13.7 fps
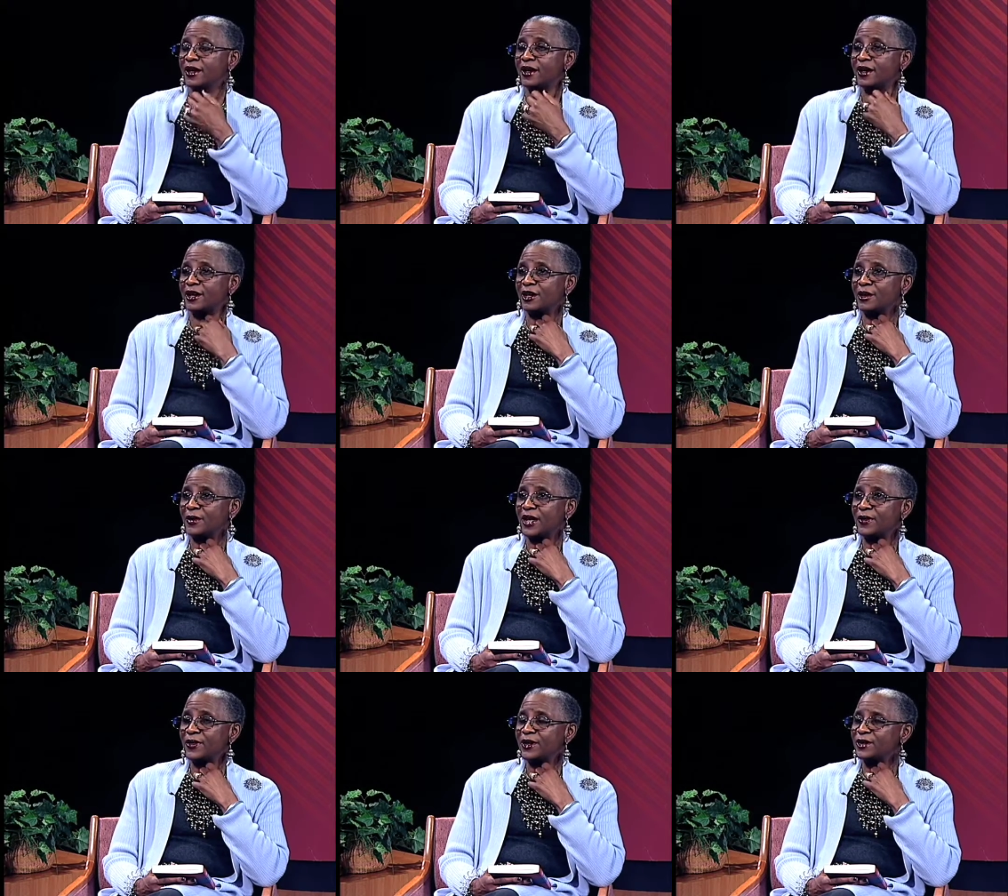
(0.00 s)

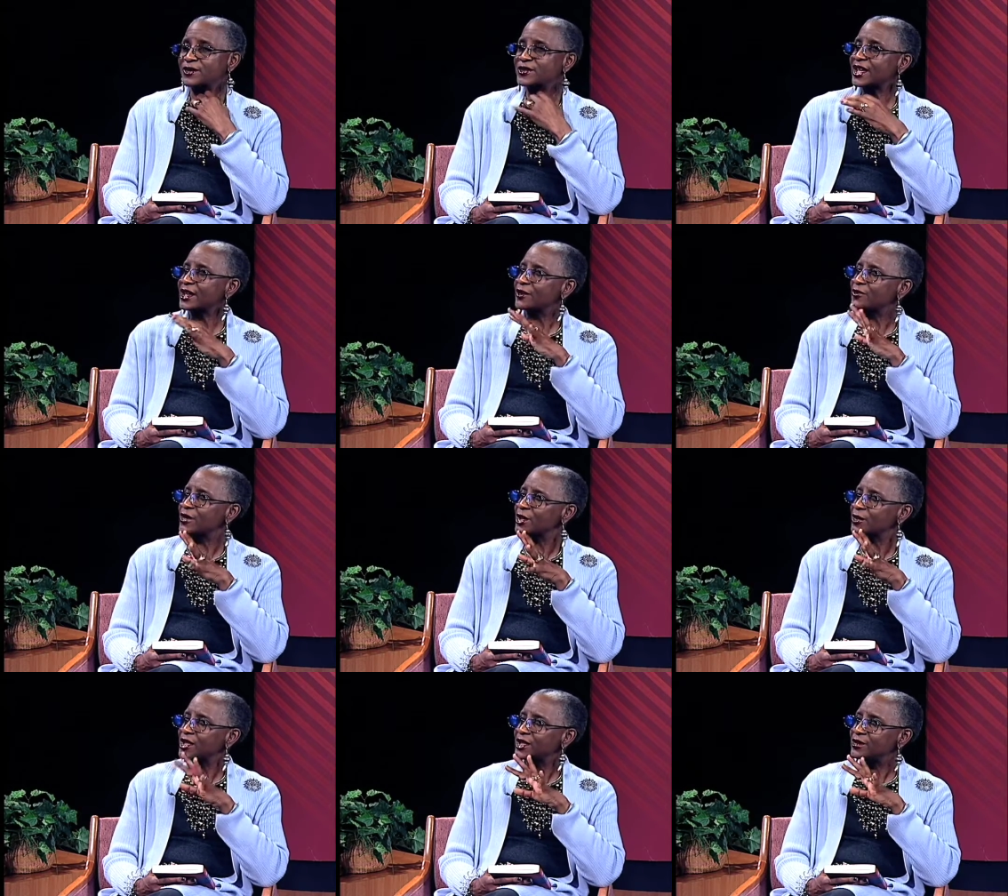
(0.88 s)
And there's a
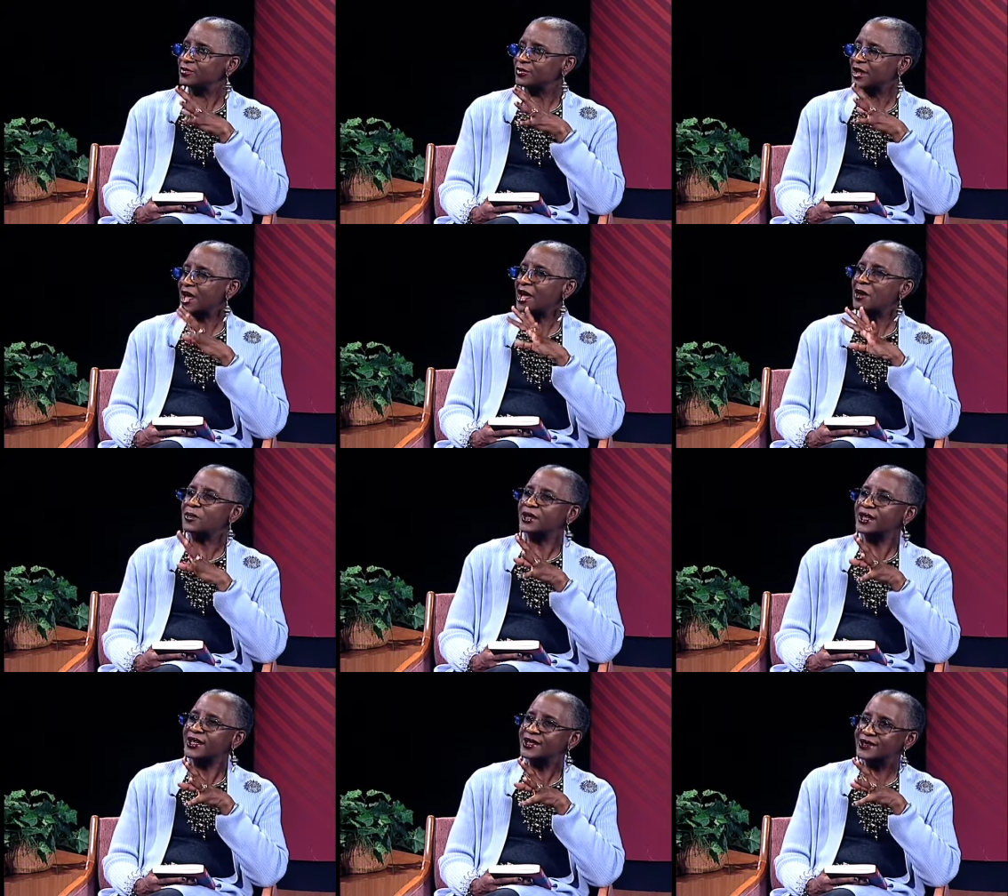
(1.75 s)
very
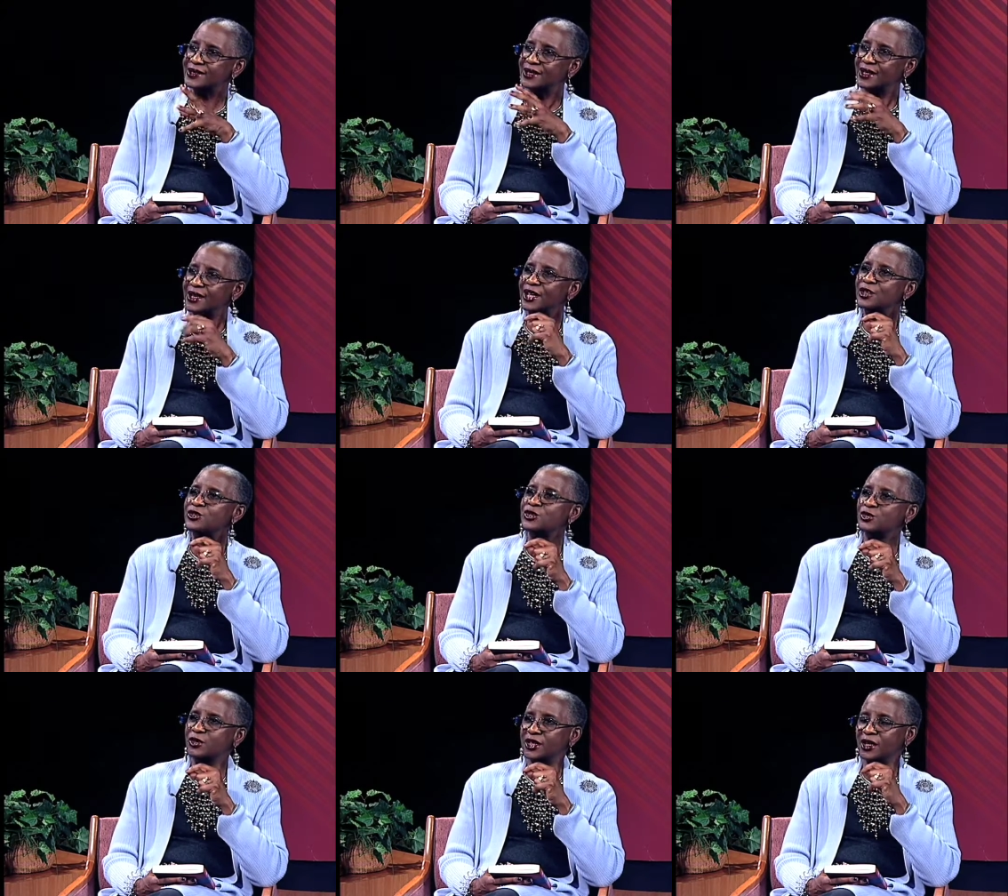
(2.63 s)
complex
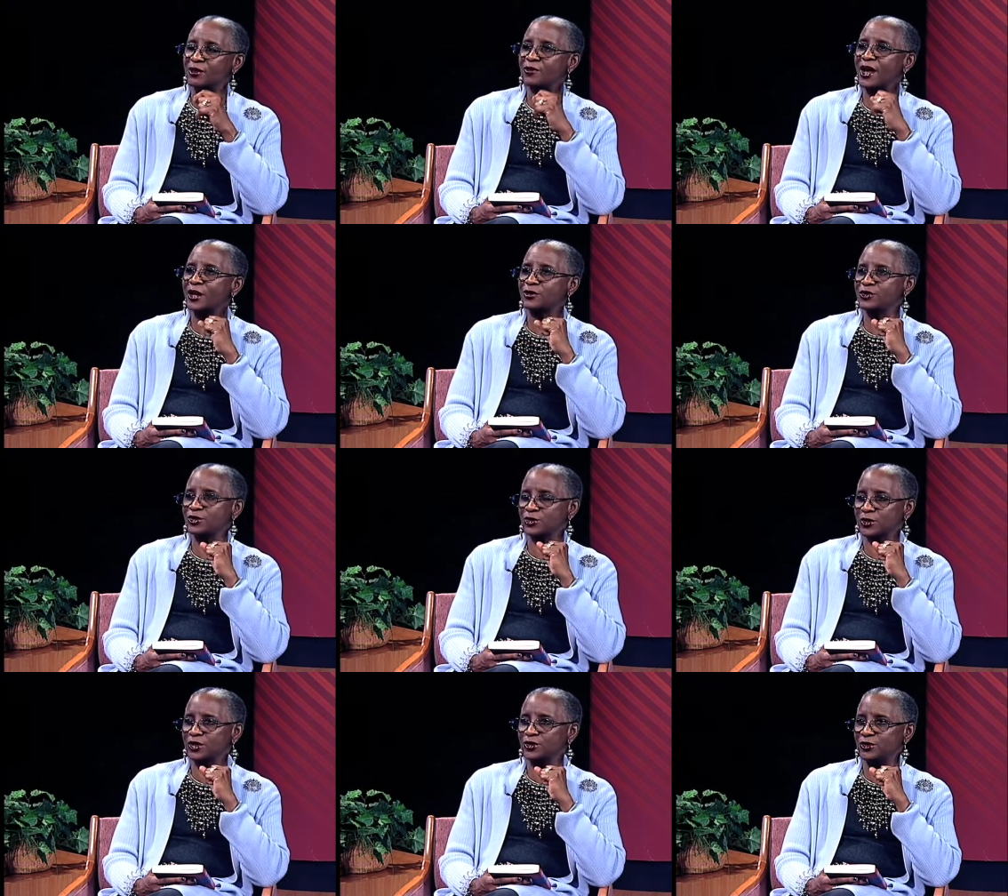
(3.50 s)
history around
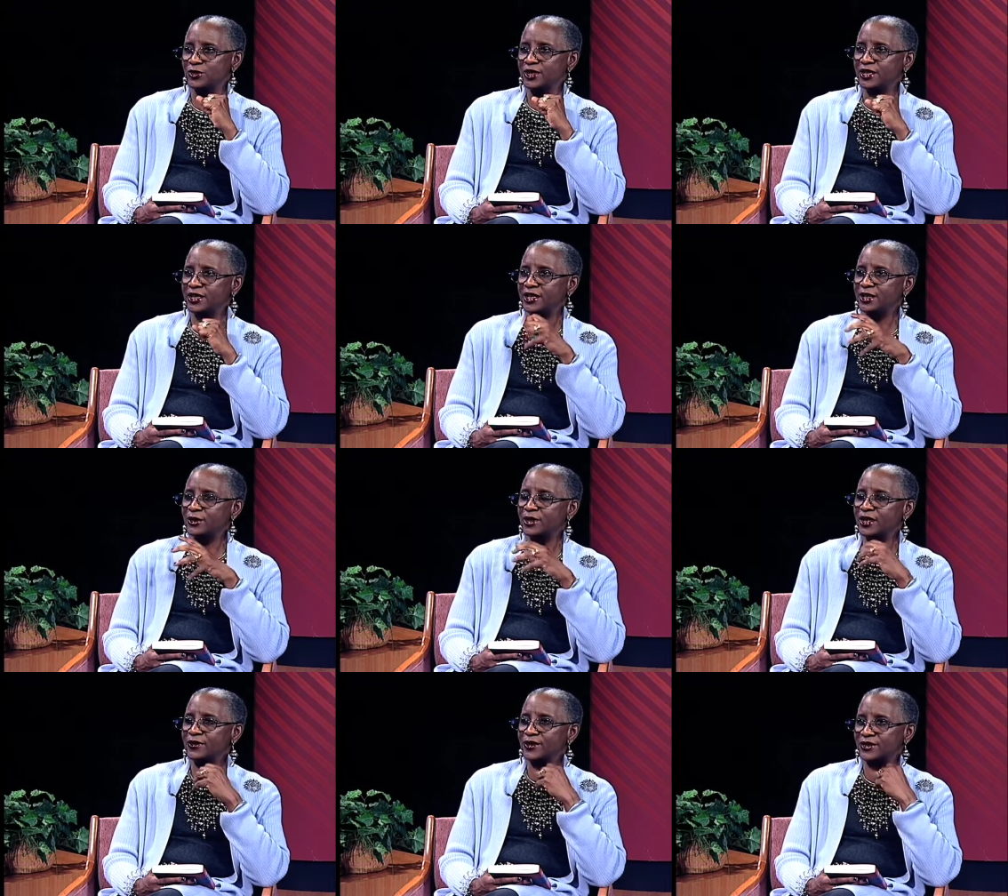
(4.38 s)
jury duty here
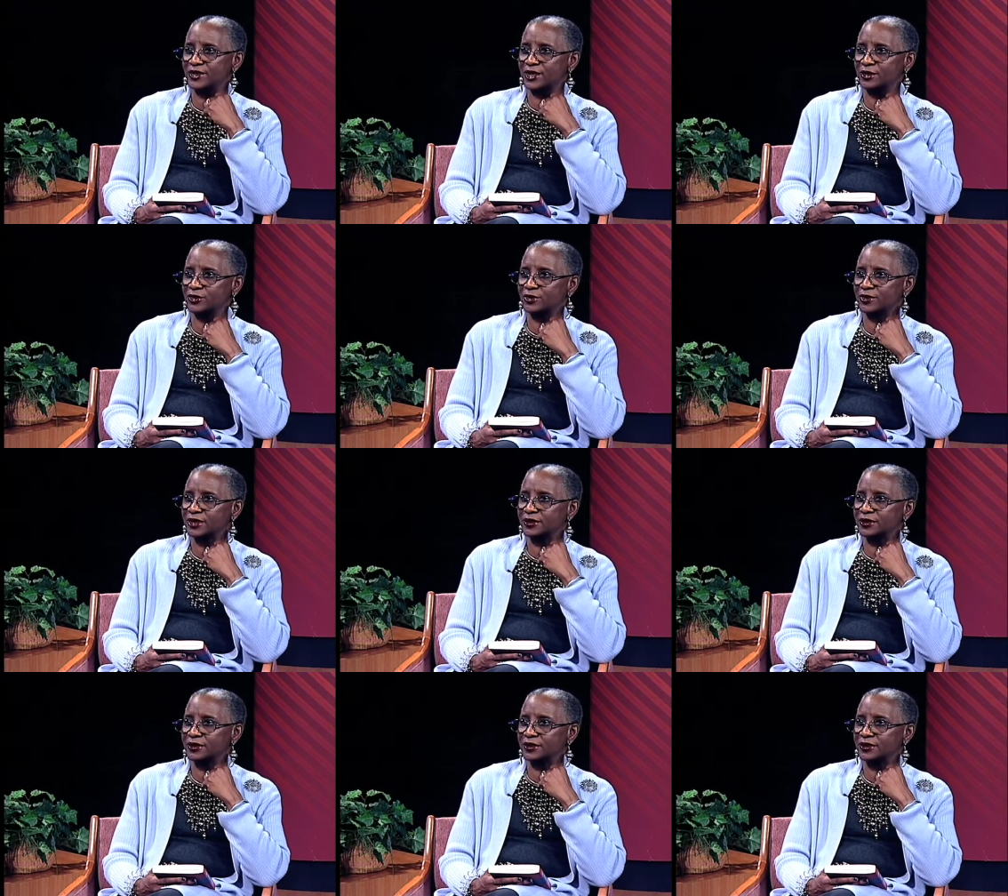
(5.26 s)
in this country.